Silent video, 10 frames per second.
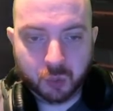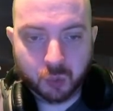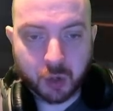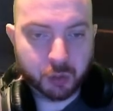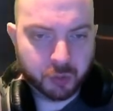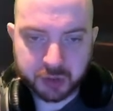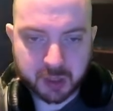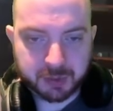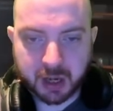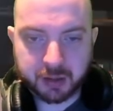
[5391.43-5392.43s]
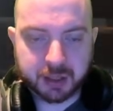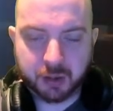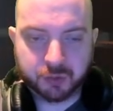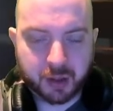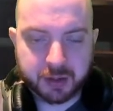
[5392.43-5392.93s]
When are all the ship
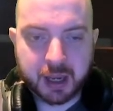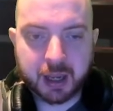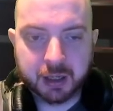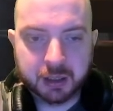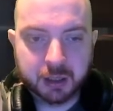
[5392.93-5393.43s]
sales throughout the year?